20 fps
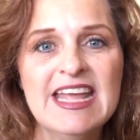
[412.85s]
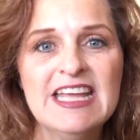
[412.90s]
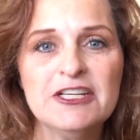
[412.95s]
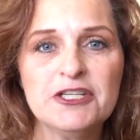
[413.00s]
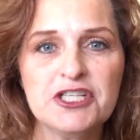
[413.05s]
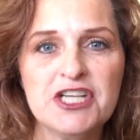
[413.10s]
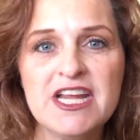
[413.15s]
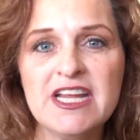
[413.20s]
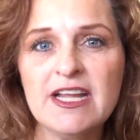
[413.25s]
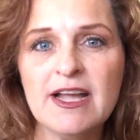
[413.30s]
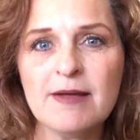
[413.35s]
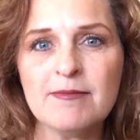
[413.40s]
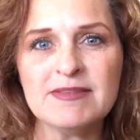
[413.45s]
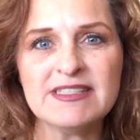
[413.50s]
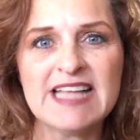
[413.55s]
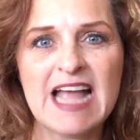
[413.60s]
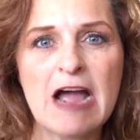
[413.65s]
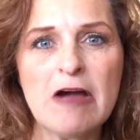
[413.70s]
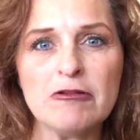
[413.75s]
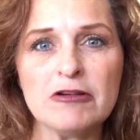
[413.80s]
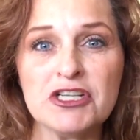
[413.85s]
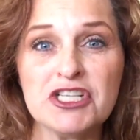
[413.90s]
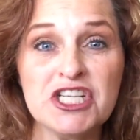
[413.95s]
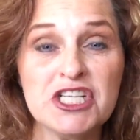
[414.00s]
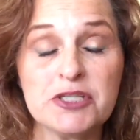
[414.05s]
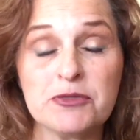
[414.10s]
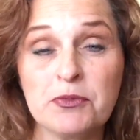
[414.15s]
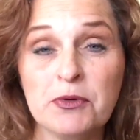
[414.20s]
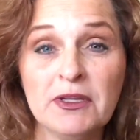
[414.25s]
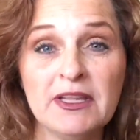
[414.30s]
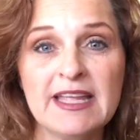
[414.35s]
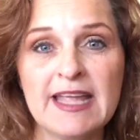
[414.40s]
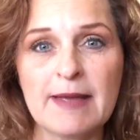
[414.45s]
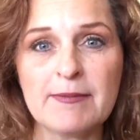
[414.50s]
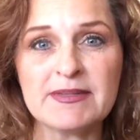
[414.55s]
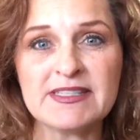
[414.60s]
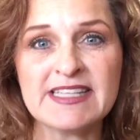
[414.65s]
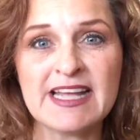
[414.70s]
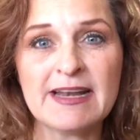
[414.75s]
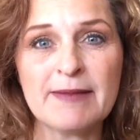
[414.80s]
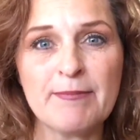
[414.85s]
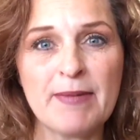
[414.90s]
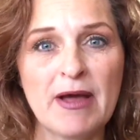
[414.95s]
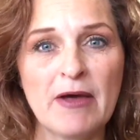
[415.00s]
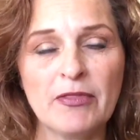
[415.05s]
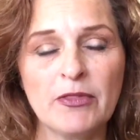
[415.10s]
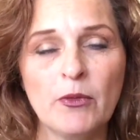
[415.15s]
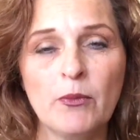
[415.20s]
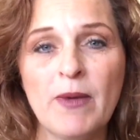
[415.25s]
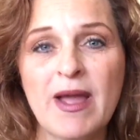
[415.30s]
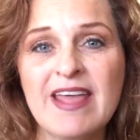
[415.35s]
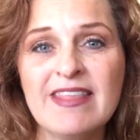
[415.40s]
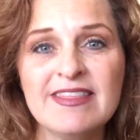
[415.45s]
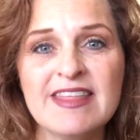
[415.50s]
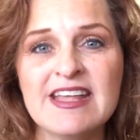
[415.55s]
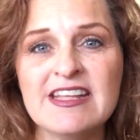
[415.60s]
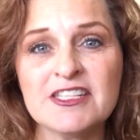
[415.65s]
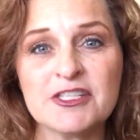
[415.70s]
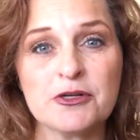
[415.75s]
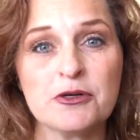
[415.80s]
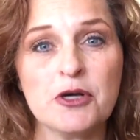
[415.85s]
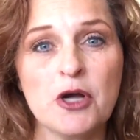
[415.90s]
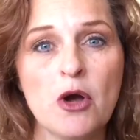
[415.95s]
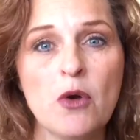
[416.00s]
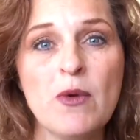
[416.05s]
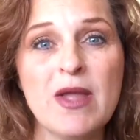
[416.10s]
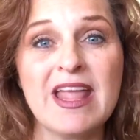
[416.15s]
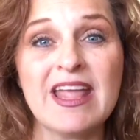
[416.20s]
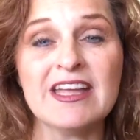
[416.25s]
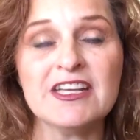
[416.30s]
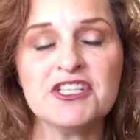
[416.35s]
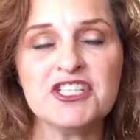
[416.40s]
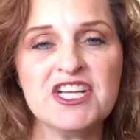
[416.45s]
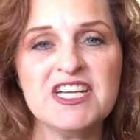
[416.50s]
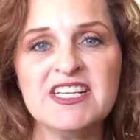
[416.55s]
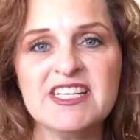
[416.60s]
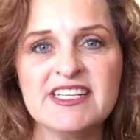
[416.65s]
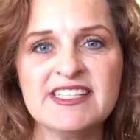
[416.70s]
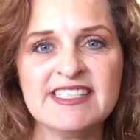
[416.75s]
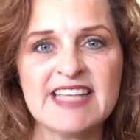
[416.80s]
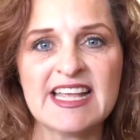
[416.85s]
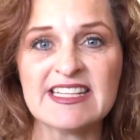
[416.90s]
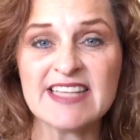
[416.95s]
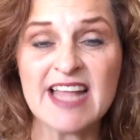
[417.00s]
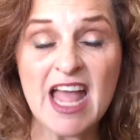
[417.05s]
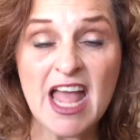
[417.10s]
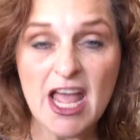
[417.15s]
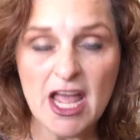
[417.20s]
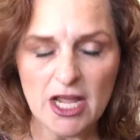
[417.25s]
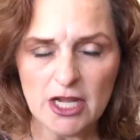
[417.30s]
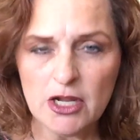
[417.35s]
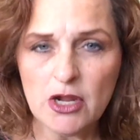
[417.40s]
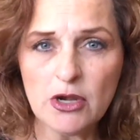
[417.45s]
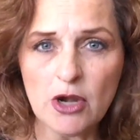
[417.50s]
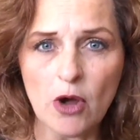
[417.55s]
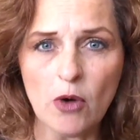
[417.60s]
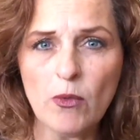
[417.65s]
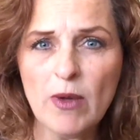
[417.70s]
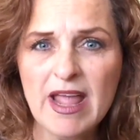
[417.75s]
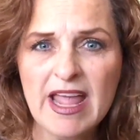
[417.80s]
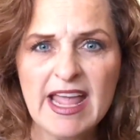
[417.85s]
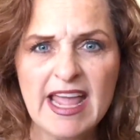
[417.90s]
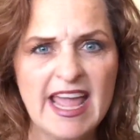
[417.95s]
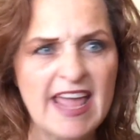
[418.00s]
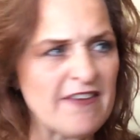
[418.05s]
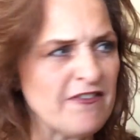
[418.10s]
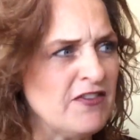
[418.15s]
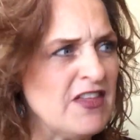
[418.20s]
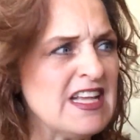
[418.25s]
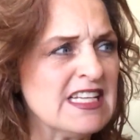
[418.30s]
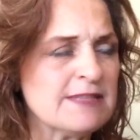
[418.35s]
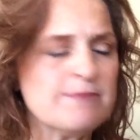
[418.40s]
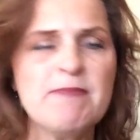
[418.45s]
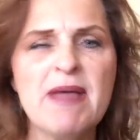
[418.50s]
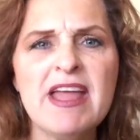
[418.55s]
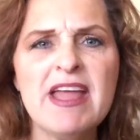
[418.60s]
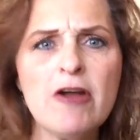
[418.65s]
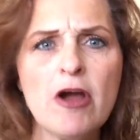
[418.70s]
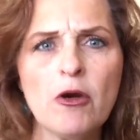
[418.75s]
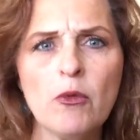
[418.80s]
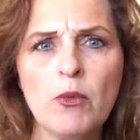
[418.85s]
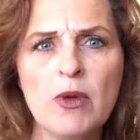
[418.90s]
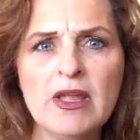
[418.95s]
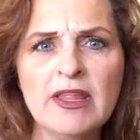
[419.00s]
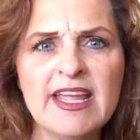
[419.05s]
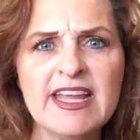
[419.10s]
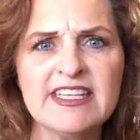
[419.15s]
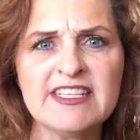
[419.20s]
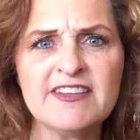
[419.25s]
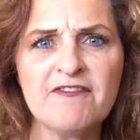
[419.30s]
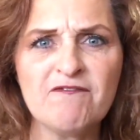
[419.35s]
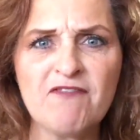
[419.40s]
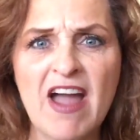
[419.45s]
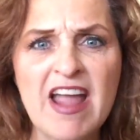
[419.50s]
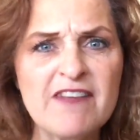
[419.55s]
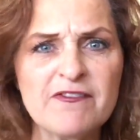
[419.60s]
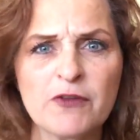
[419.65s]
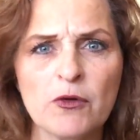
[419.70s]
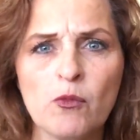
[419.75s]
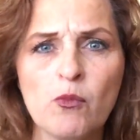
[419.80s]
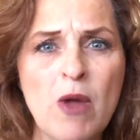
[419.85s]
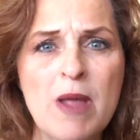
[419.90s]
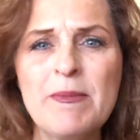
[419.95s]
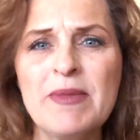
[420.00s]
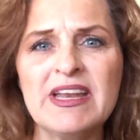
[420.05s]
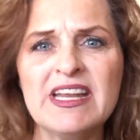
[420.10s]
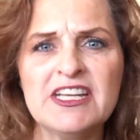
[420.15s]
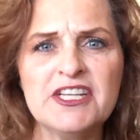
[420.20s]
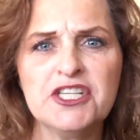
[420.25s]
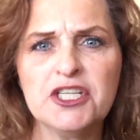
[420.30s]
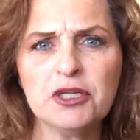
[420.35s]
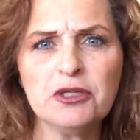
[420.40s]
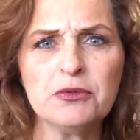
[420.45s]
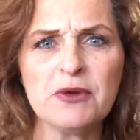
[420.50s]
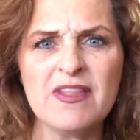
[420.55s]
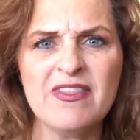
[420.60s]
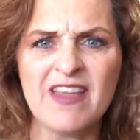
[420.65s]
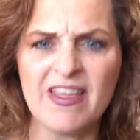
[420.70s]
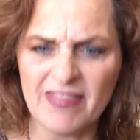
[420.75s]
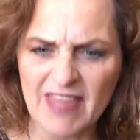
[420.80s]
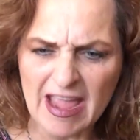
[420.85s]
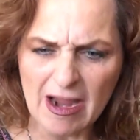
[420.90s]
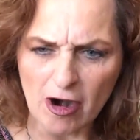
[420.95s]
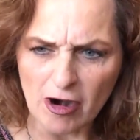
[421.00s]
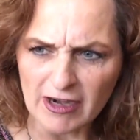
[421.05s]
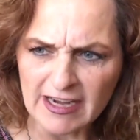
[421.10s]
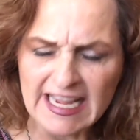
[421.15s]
She comes out and she's really upset about the way things are going. And she just says, if these men aren't willing to fight for women and children, then they are